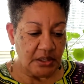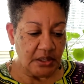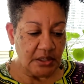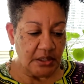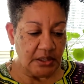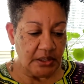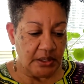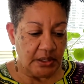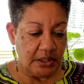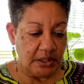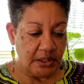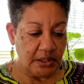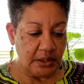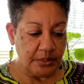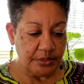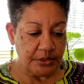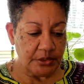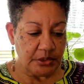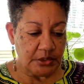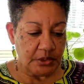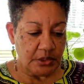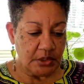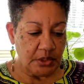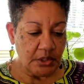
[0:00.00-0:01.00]

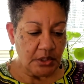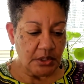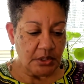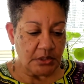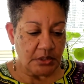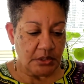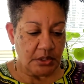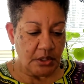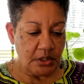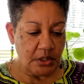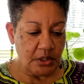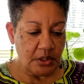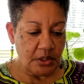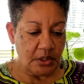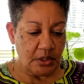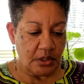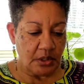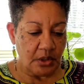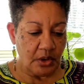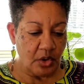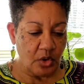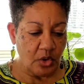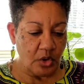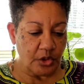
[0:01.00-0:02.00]
lips,
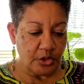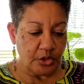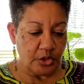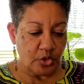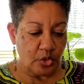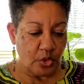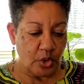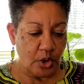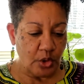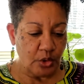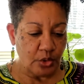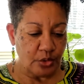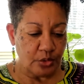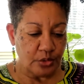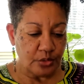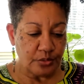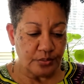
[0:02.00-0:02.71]
tongue, or throat.